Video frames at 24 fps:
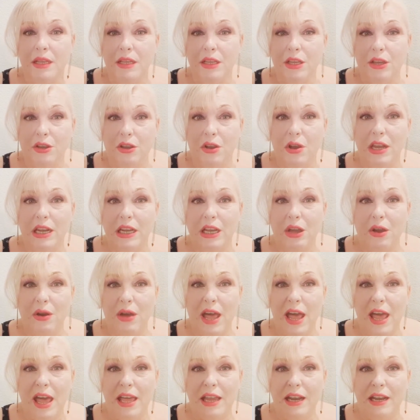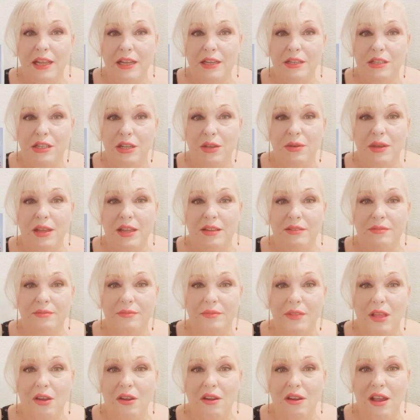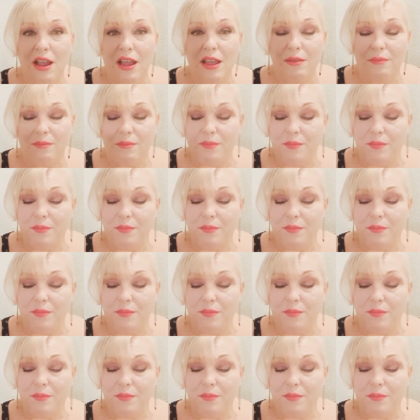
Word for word: you're going to go ahead and do it, all right?